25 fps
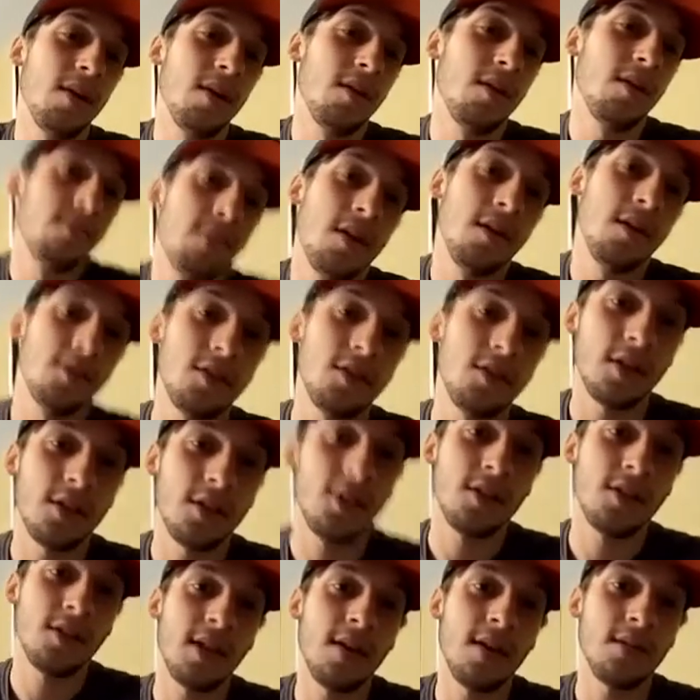Belichick is
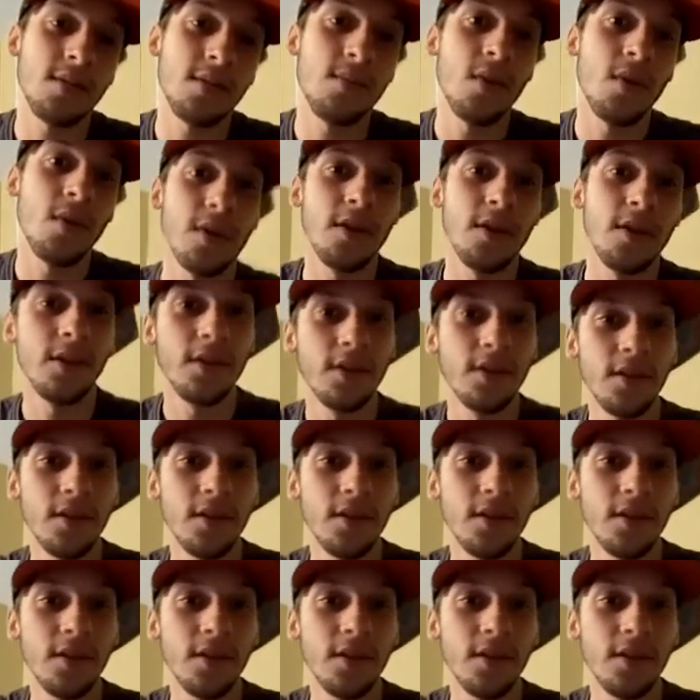just outsmarted.